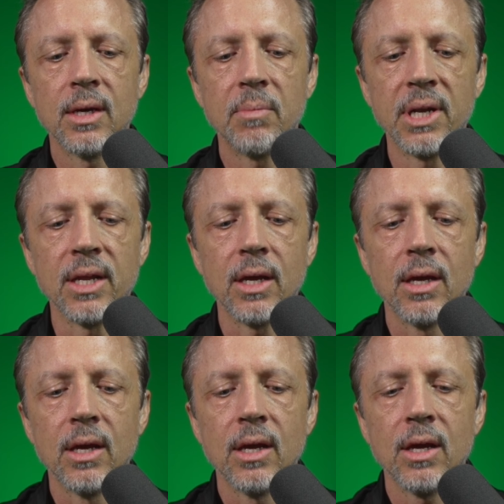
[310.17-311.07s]
but
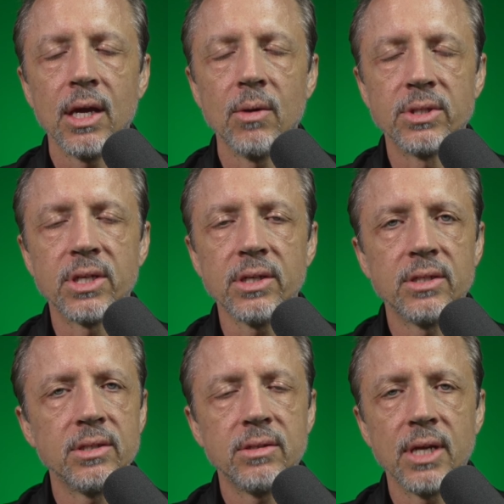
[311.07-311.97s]
it was good
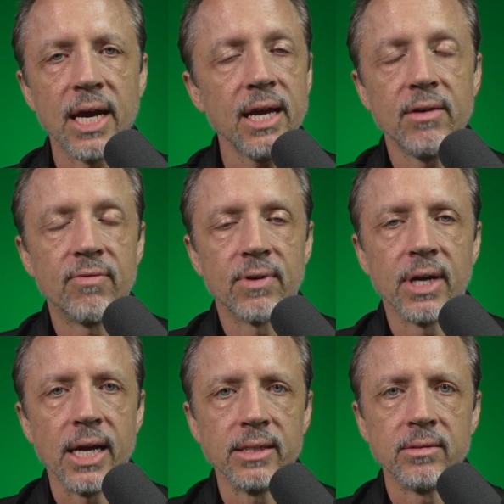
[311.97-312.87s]
I had
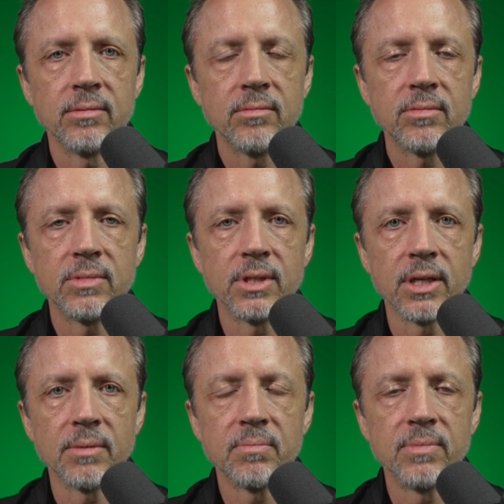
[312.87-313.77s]
forgotten to
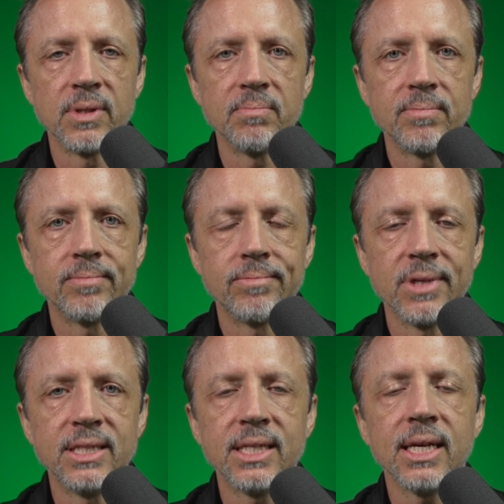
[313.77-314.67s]
I totally
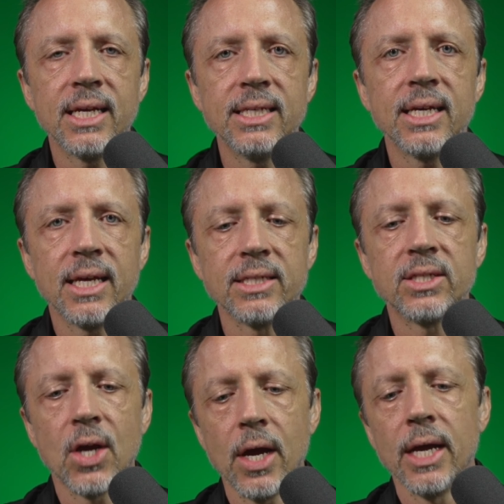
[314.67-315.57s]
had forgotten until I
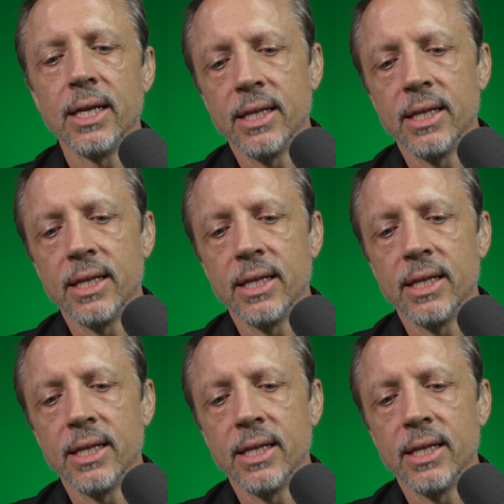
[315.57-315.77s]
saw it dance.